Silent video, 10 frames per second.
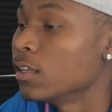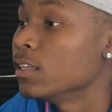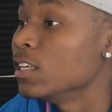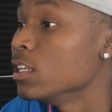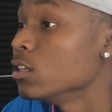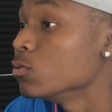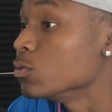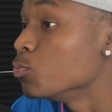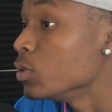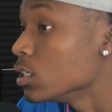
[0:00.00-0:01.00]
And then it
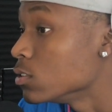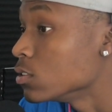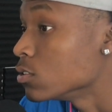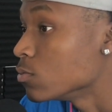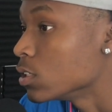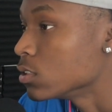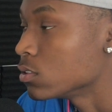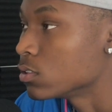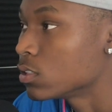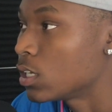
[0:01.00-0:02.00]
was big situations.